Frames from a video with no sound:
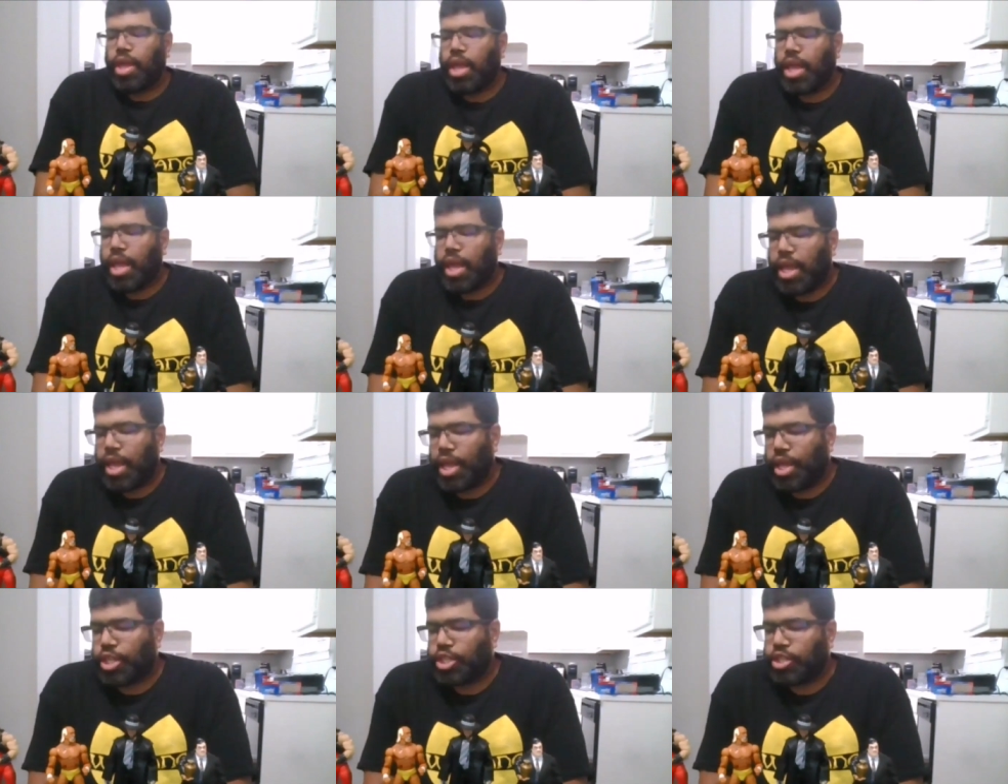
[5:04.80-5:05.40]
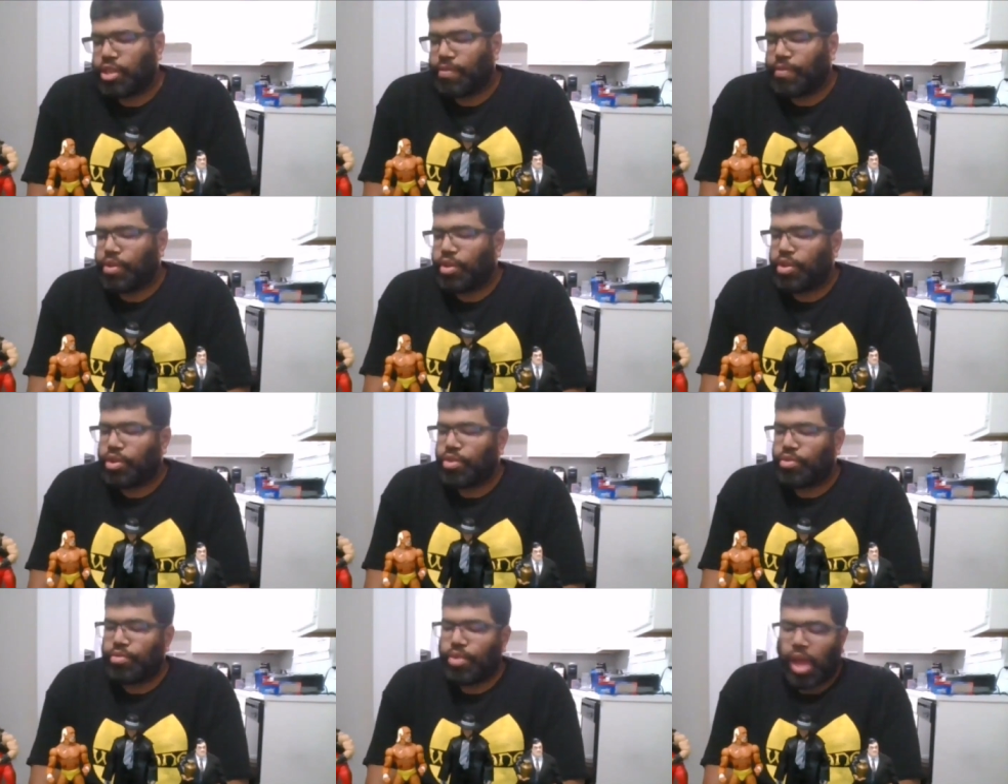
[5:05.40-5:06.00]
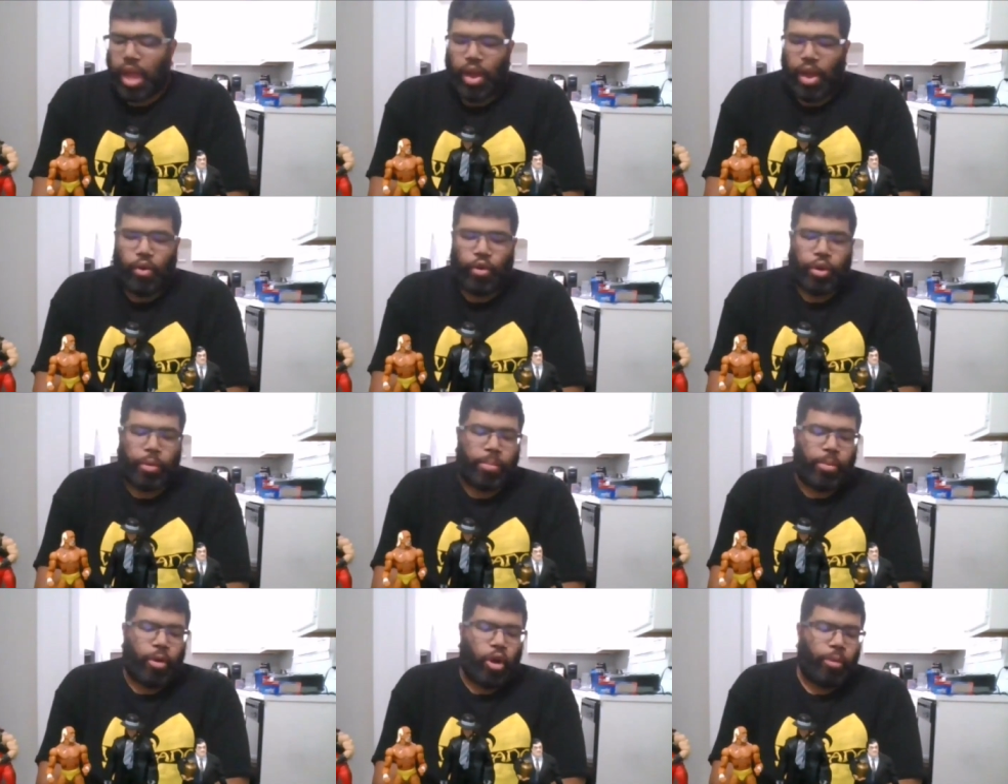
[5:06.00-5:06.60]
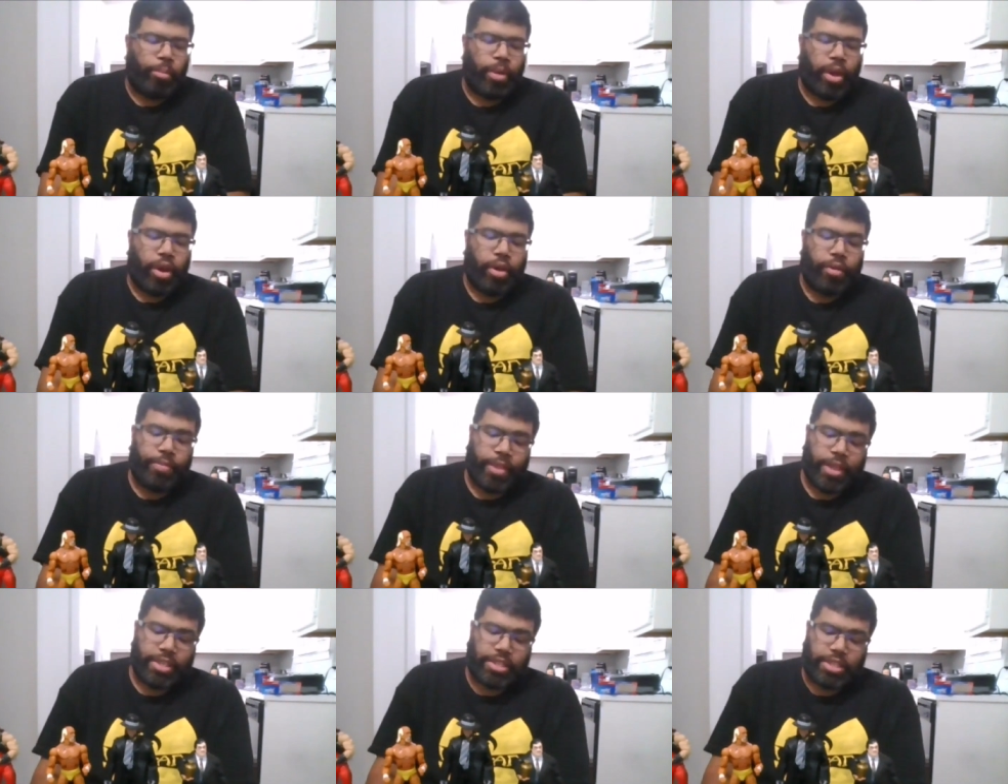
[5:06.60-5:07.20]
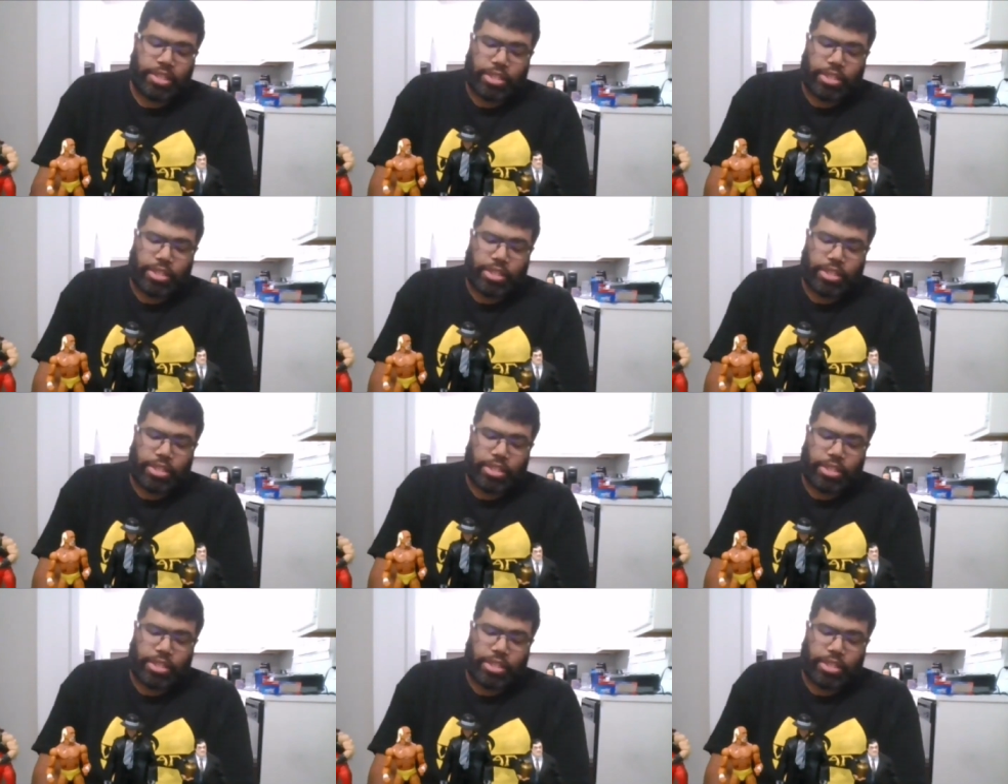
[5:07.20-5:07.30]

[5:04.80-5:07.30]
So please like the video.